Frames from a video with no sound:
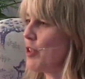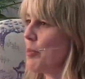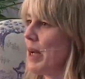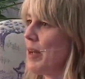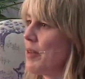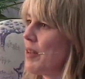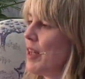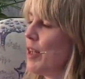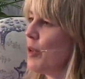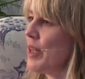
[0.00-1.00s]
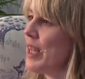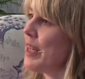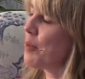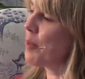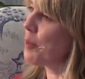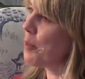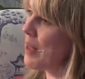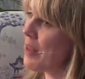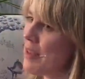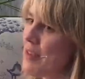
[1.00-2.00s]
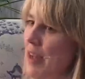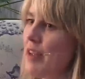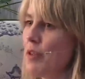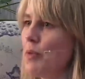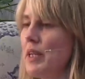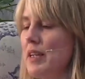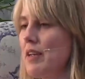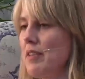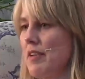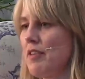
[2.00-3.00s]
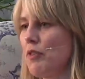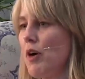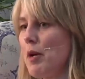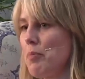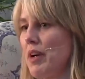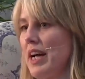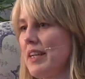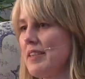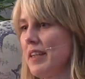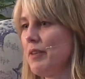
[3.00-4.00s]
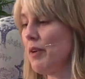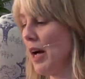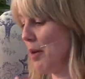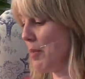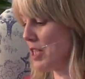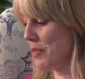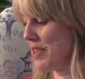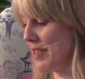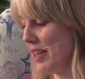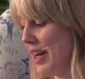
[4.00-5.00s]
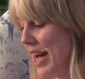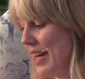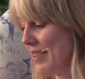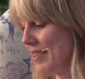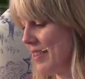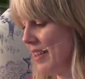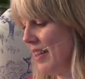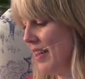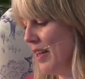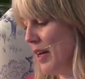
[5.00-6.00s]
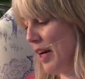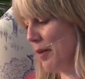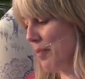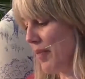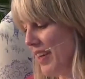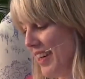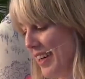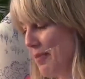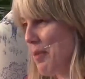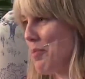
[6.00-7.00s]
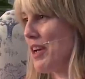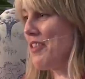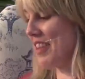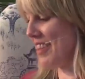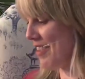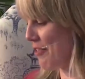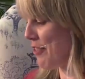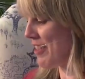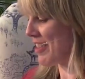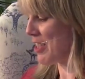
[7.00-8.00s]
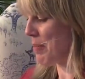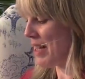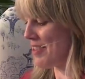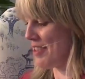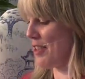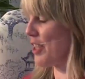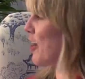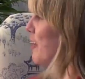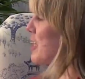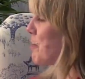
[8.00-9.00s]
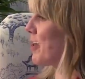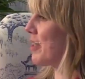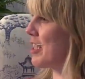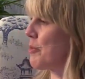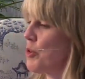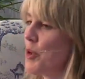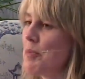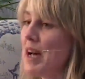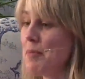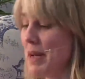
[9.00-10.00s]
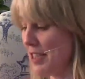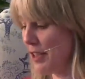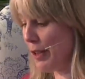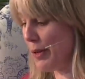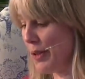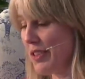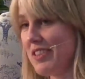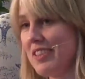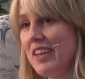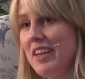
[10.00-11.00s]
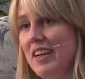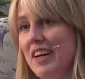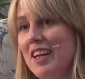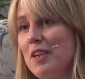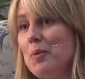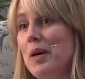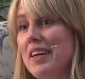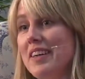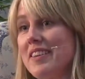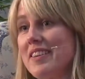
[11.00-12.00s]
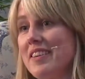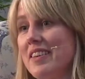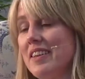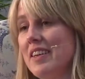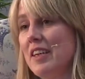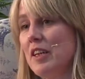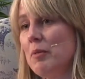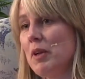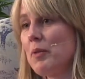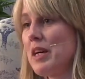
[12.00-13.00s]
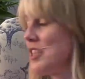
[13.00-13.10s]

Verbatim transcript: is all about looking at whether science really does describe reality or how much of it's in our heads. Um, my brief says that physics depends on the correspondence between mathematical laws and the world. But the